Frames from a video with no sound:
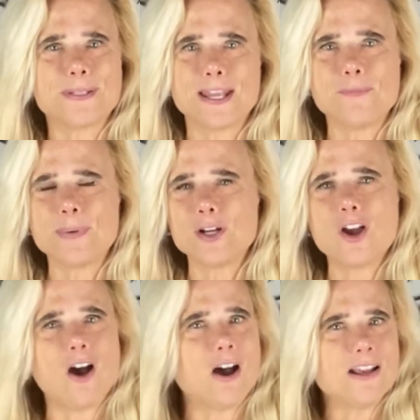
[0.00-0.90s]
they've been
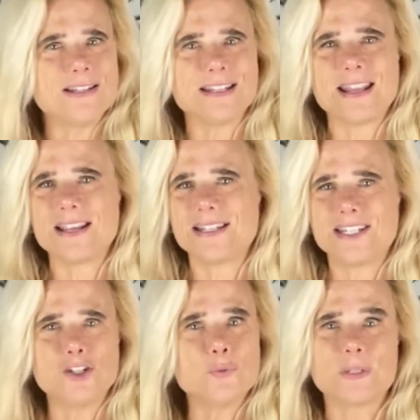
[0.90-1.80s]
causing, they
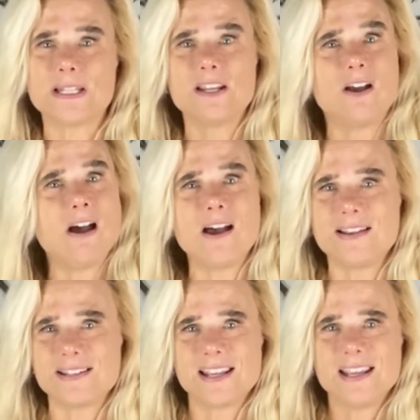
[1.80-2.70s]
continuously
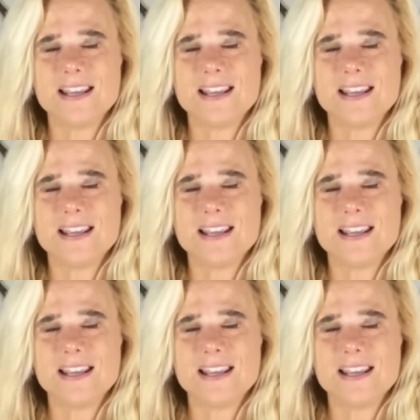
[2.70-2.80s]
cause.